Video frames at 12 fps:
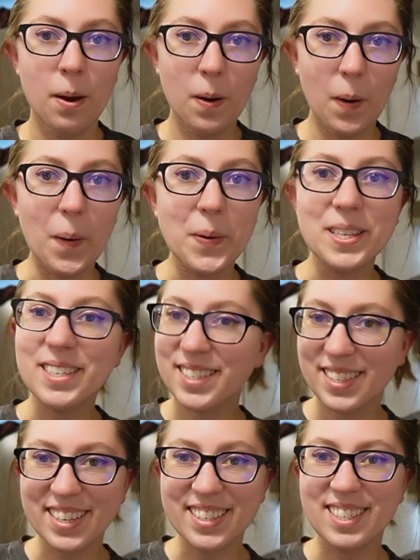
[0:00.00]
all these
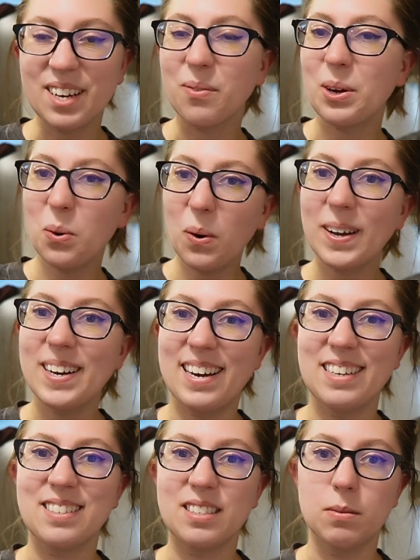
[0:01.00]
things had
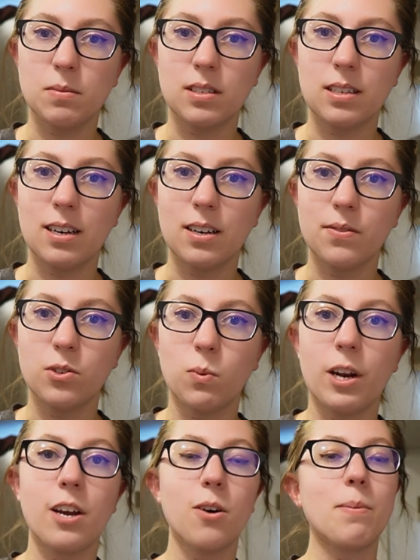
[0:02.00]
reorganized themselves
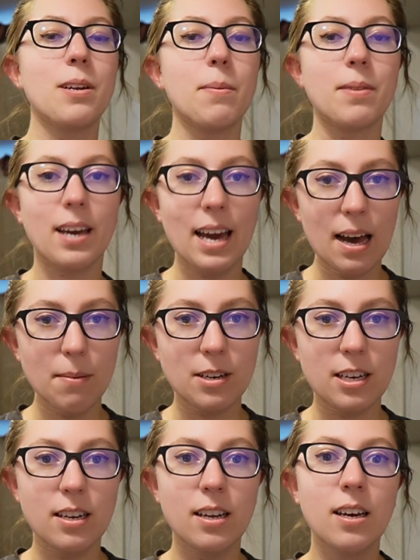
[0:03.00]
when I opened up the
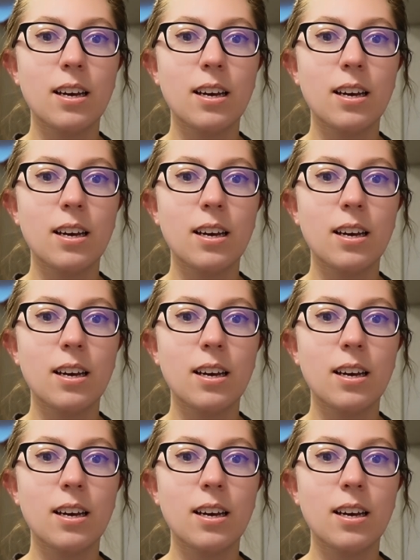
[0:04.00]
cabinet,